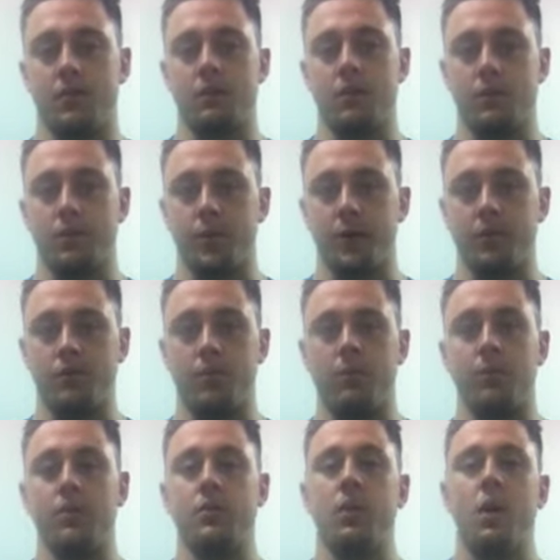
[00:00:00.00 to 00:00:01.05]
So bring your
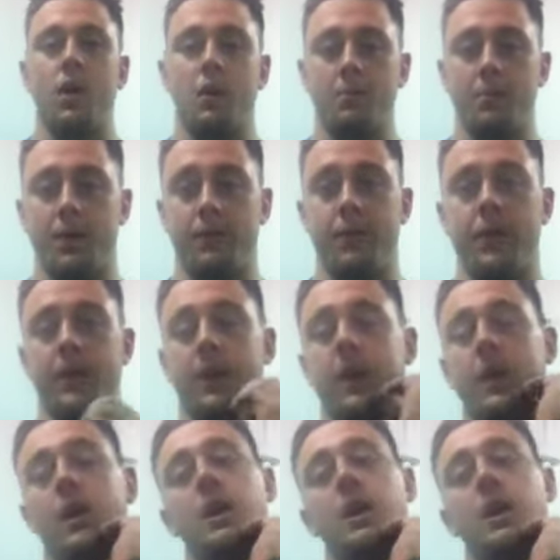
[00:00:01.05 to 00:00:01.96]
swimmers, be ready.